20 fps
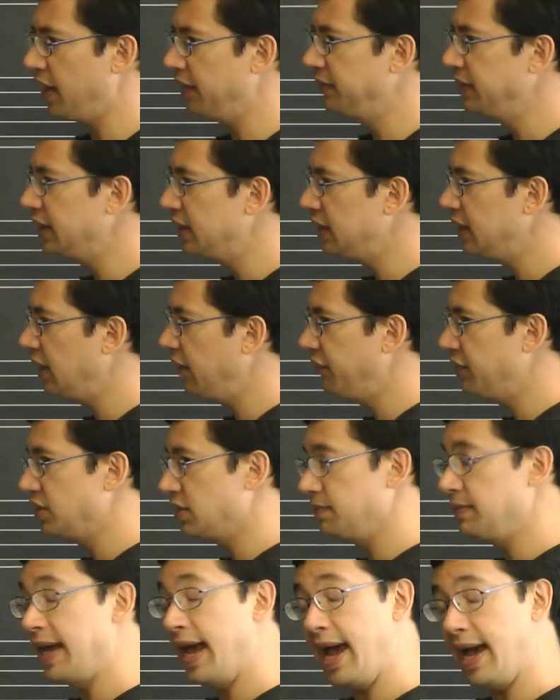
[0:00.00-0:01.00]
I need to give you
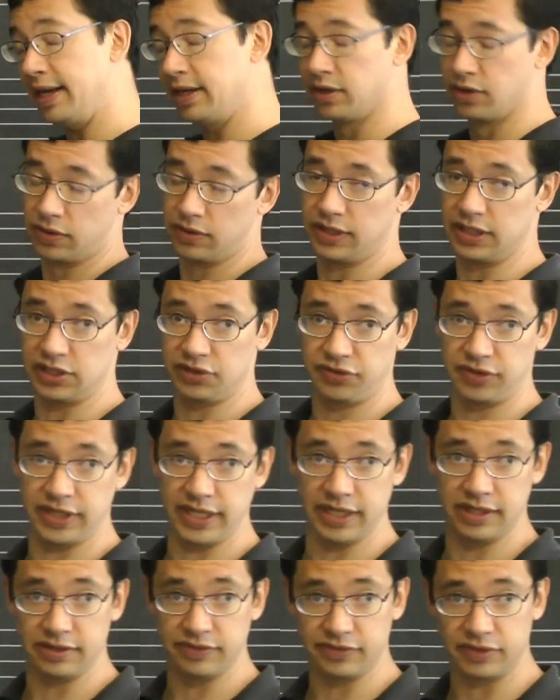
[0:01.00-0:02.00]
some categories for
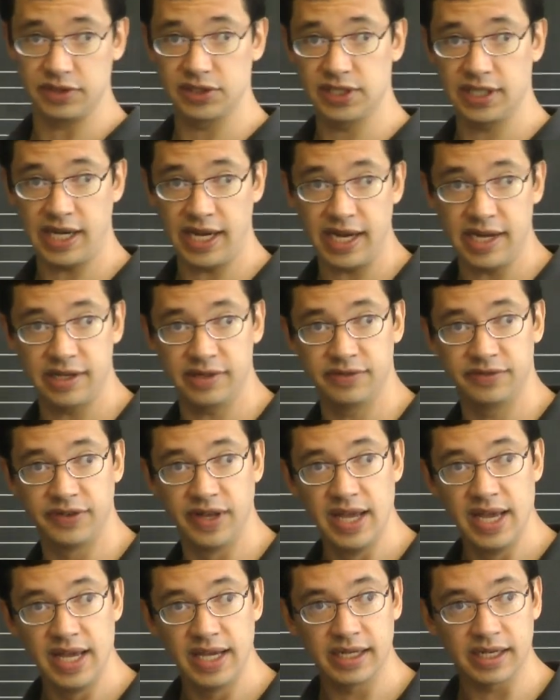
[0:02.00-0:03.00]
intervals that have
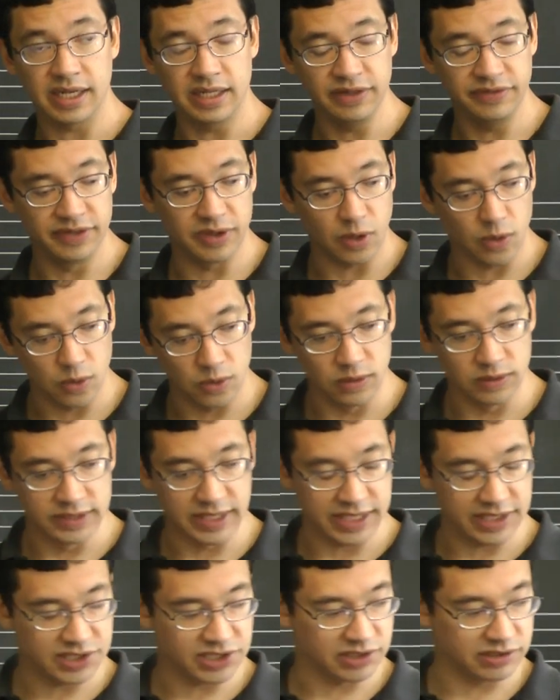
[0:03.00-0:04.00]
kind of an
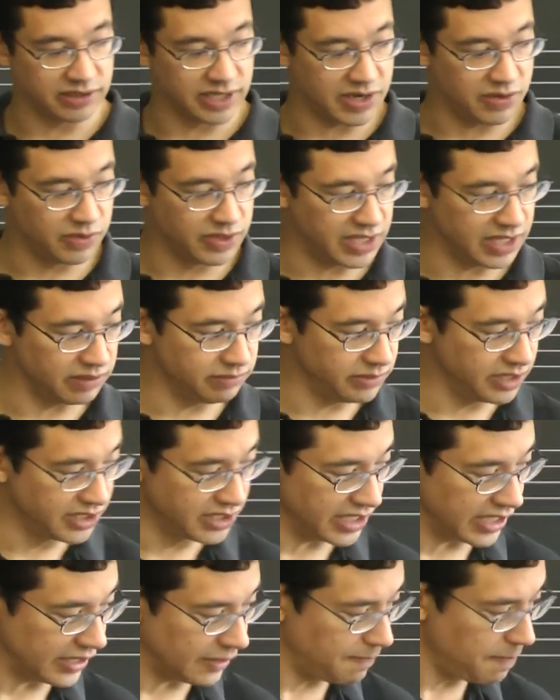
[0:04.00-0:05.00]
old history within
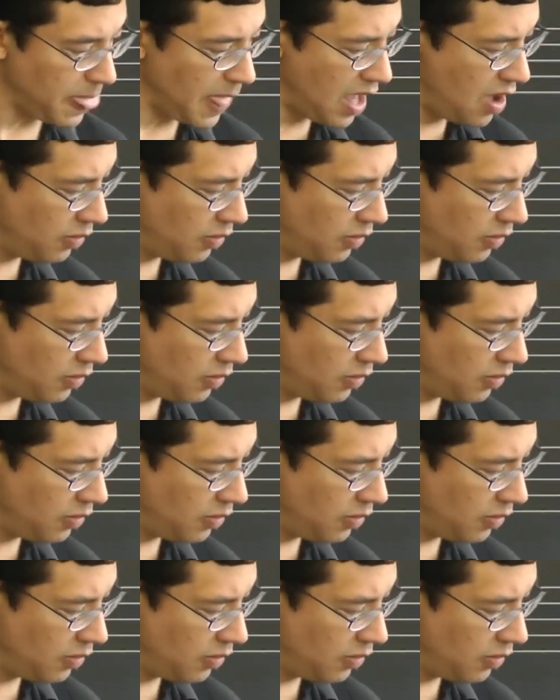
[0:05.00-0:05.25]
music.